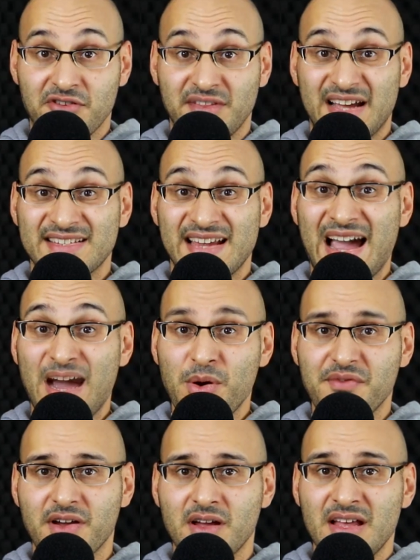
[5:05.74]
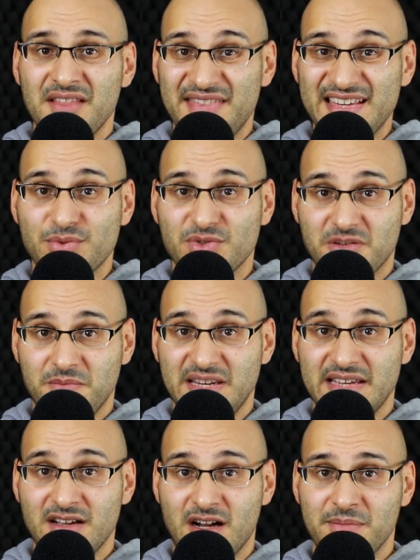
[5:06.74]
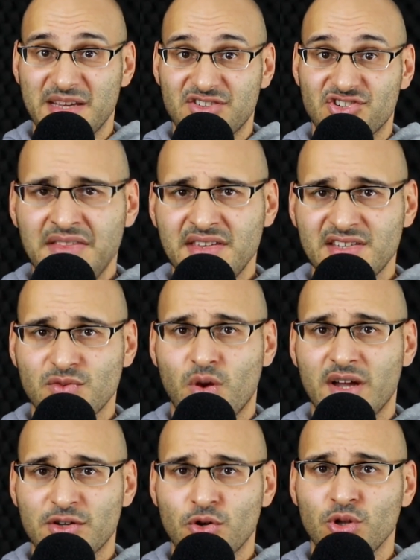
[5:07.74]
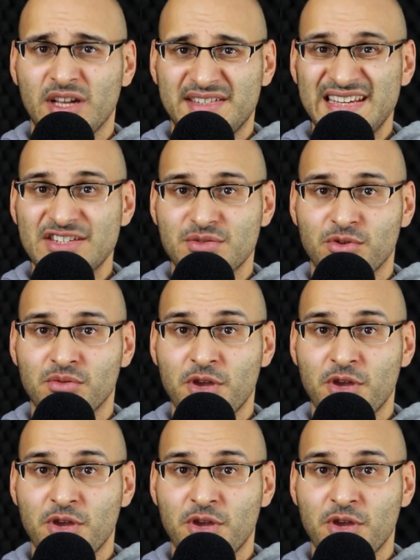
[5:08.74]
on that. However, this was complete garbage. And this is what I call a teachable